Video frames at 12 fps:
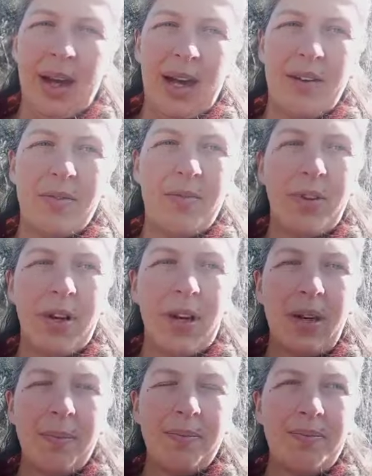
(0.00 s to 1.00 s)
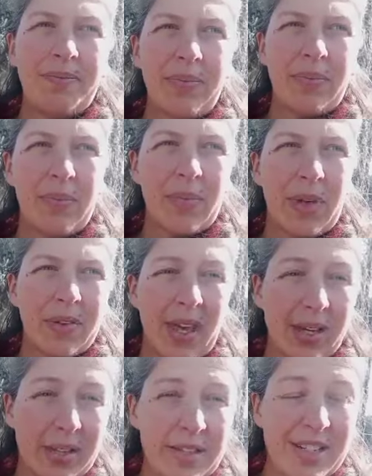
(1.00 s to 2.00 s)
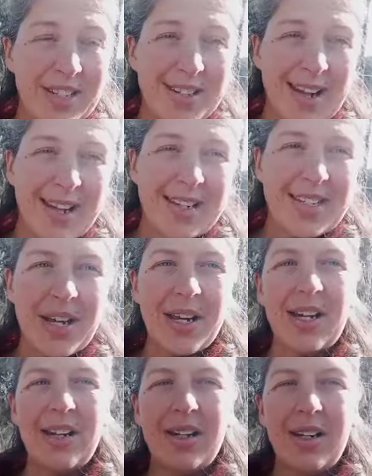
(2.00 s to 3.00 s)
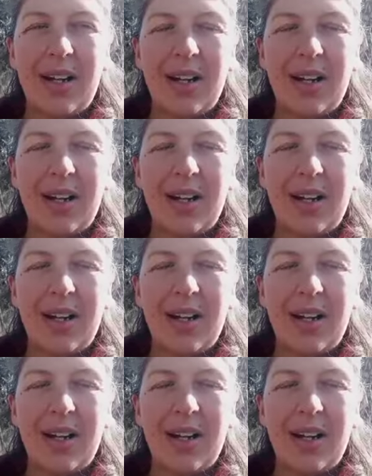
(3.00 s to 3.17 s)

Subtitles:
I've thanks to Jason,